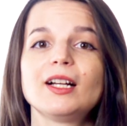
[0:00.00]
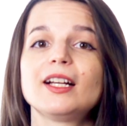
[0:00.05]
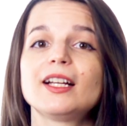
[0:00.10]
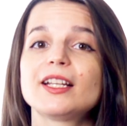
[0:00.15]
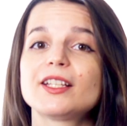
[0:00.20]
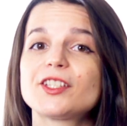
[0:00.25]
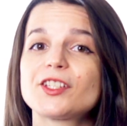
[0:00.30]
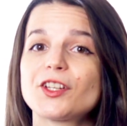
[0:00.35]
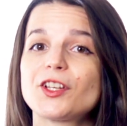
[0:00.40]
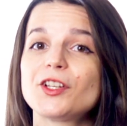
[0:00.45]

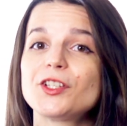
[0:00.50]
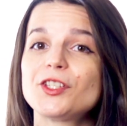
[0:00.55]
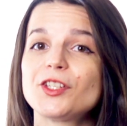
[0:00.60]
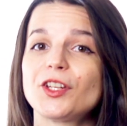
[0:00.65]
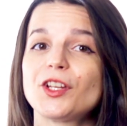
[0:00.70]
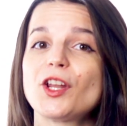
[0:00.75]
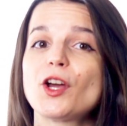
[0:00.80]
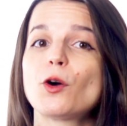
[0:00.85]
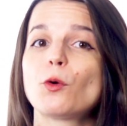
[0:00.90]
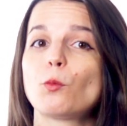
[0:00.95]
It's good to
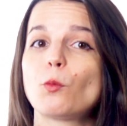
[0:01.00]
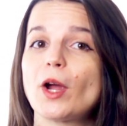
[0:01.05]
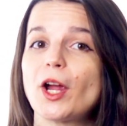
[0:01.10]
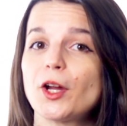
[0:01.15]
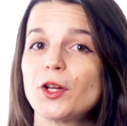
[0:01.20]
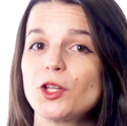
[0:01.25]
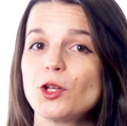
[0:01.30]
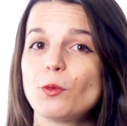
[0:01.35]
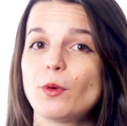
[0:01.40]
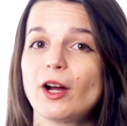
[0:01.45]
know where
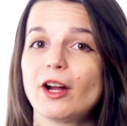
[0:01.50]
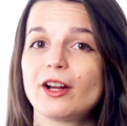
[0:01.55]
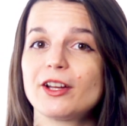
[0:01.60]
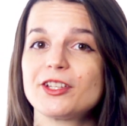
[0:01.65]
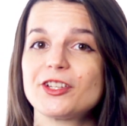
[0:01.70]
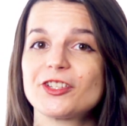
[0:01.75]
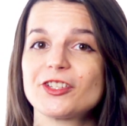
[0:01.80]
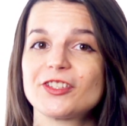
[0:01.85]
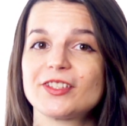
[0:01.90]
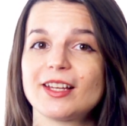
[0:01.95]
you are in
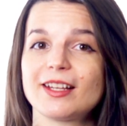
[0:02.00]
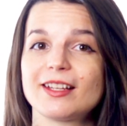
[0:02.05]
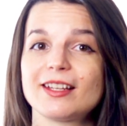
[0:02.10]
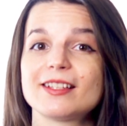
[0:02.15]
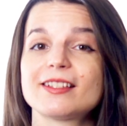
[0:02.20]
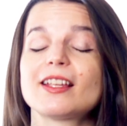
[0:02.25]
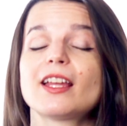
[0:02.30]
your studies